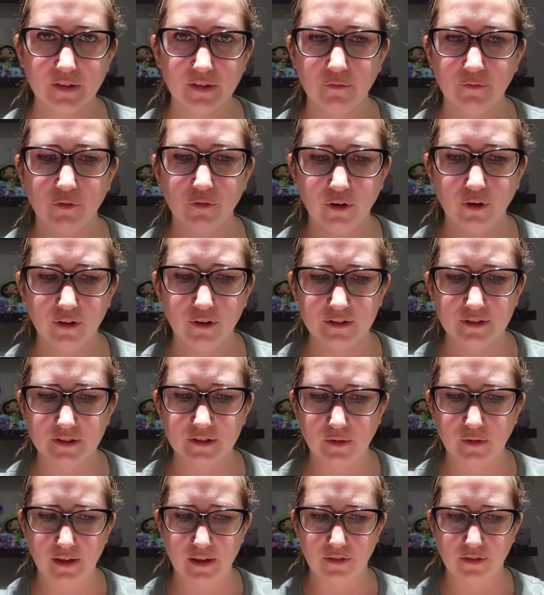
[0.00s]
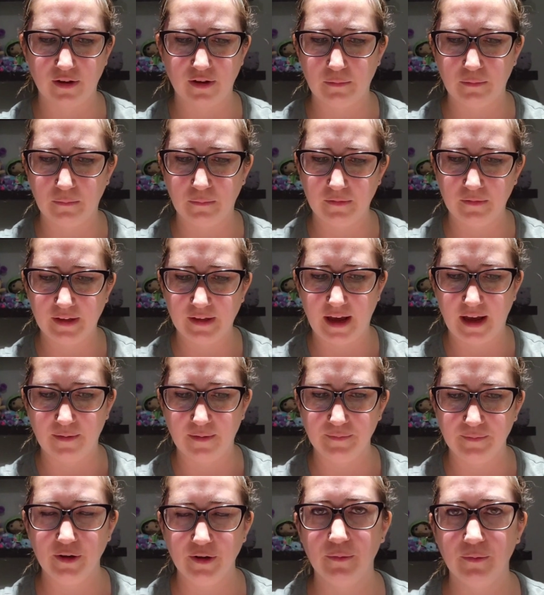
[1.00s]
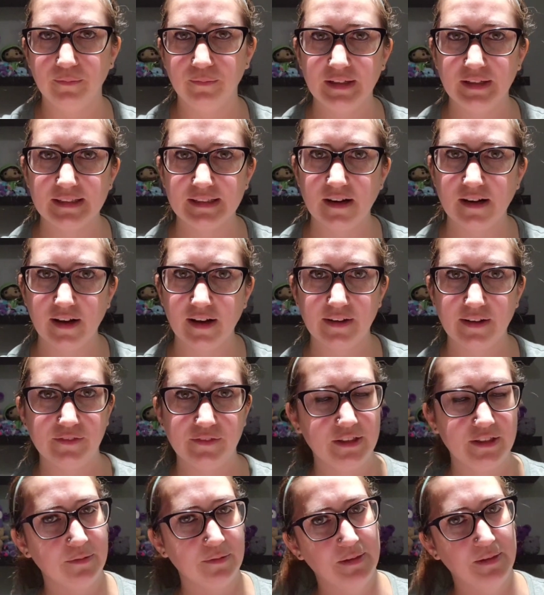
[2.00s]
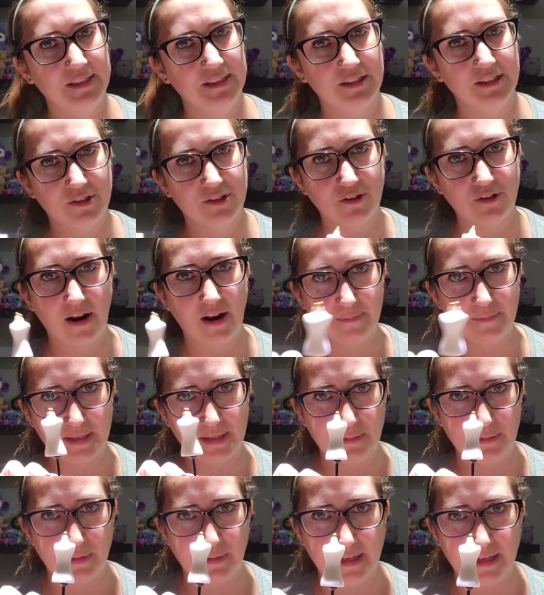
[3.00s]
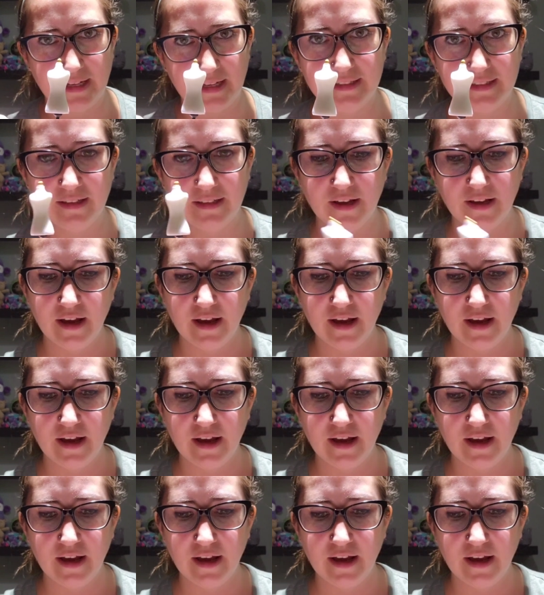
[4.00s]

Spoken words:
for hers. So I thought, yeah, no, it's not gifted to my sister. I'm keeping it.